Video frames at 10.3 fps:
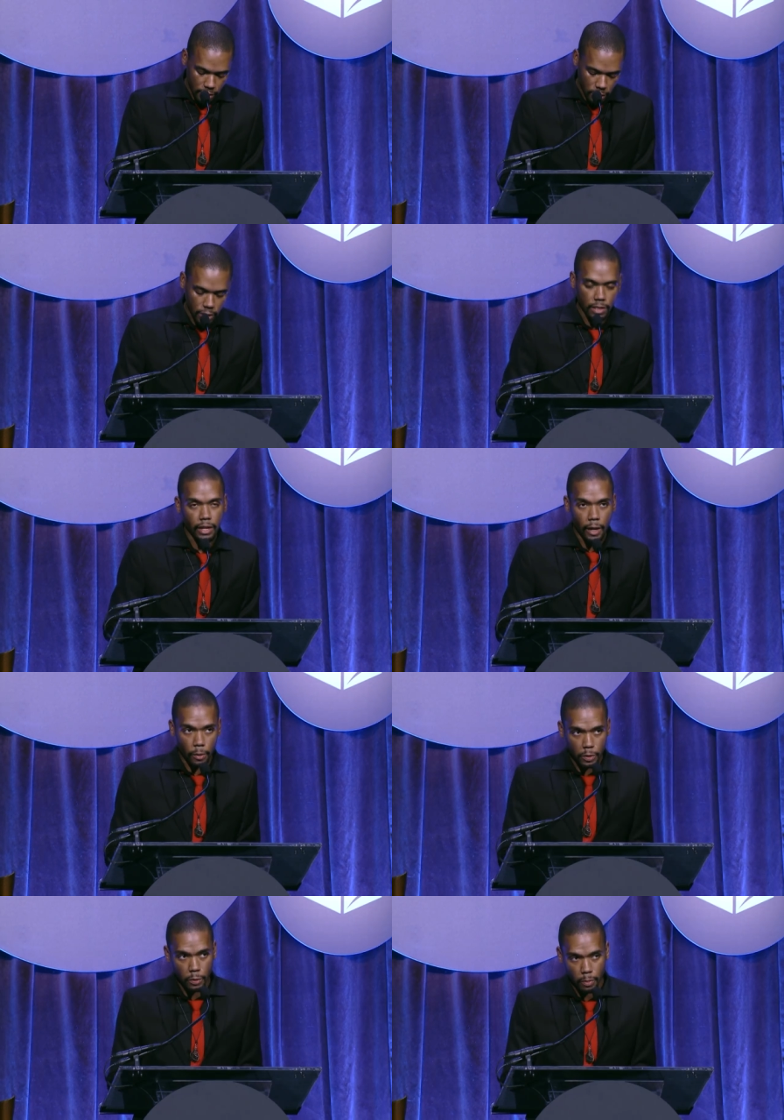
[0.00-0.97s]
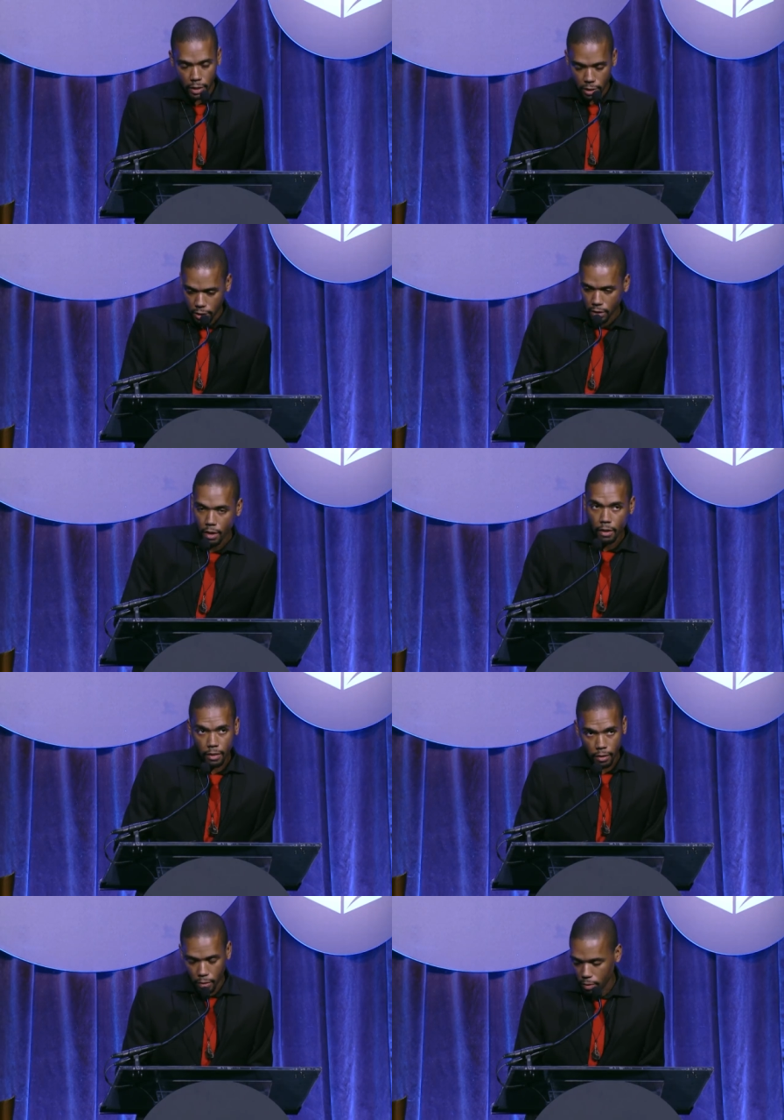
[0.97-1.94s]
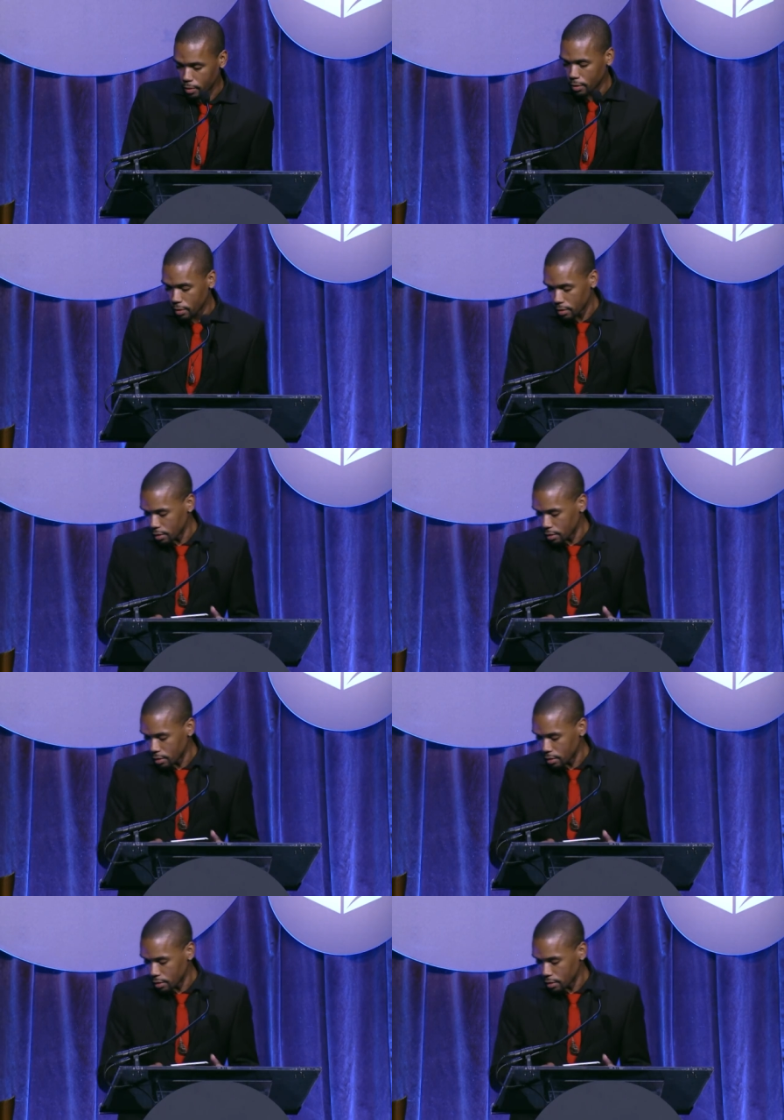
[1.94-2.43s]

is just now too much. Thank you.